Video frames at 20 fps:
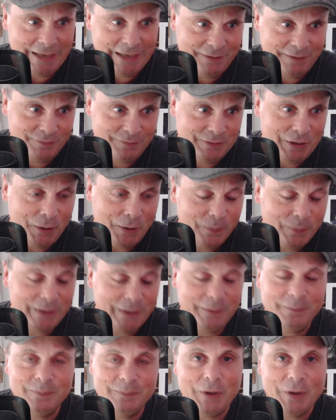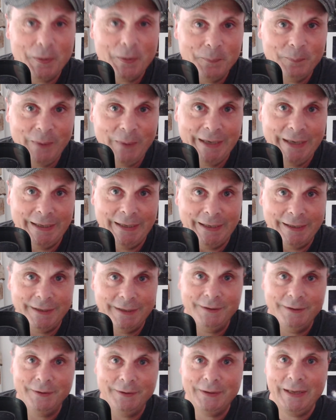Nobody, don't
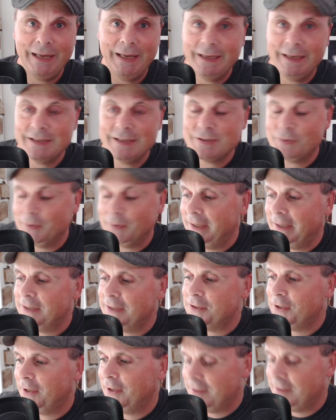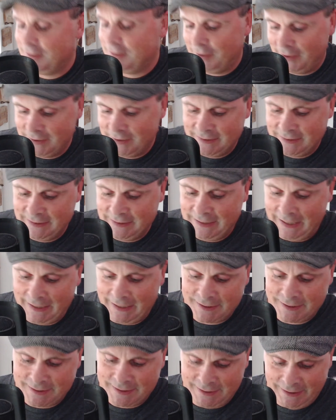panic, okay? It's on the Hitchhiker's Guide to the
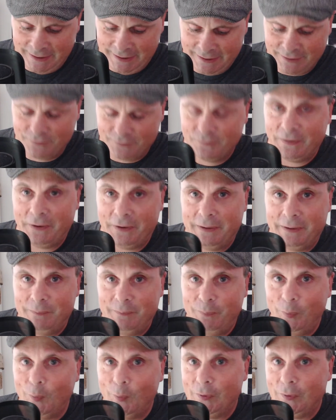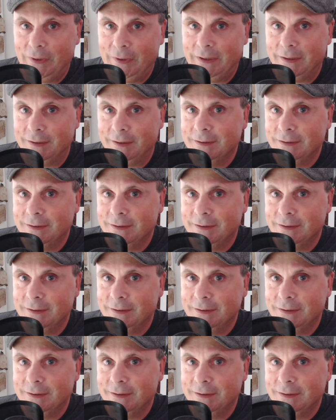Galaxy. It's very important.